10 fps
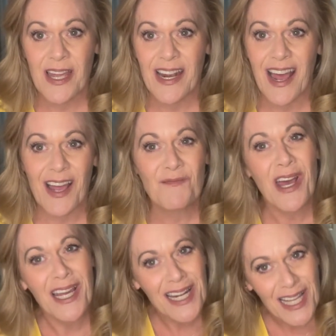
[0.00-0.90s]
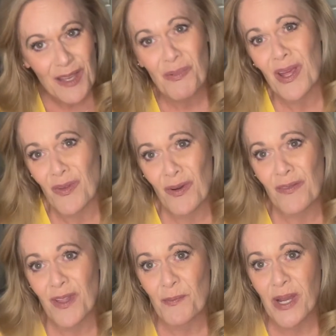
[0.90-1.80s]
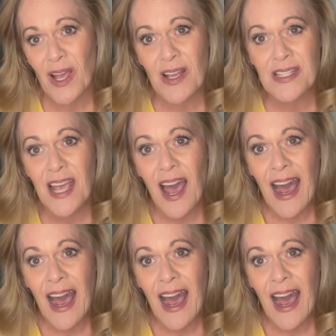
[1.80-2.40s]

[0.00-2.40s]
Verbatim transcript: and I'm not going to keep either of them because